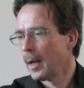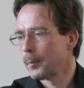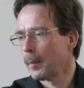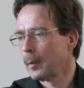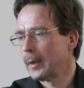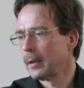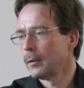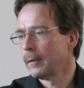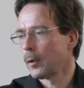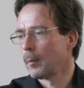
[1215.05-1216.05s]
And problem with the
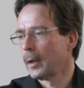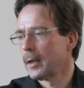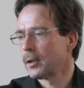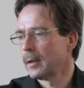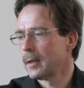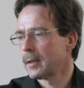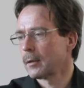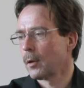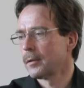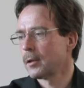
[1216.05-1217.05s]
new formulation is
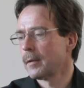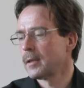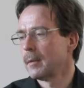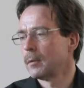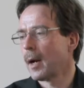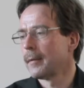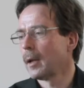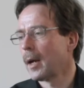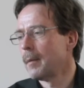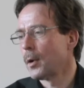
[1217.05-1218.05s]
that concerns seem to
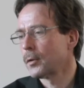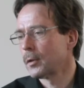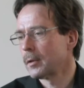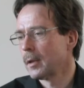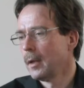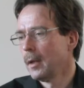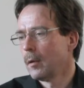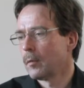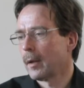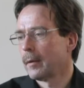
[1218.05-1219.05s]
underlie emotions
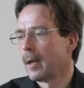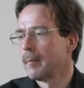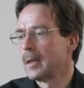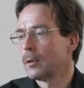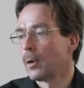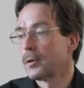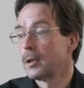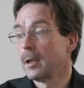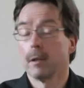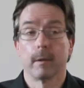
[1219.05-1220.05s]
rather than being
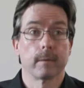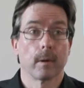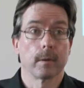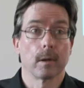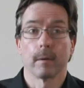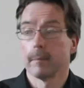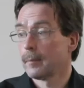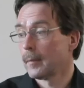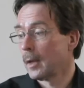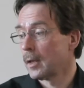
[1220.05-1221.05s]
constitutive of their
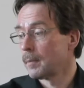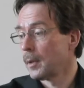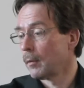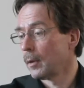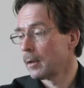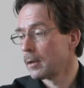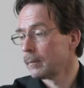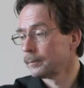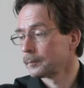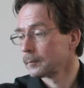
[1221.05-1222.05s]

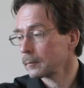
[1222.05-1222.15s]
experience.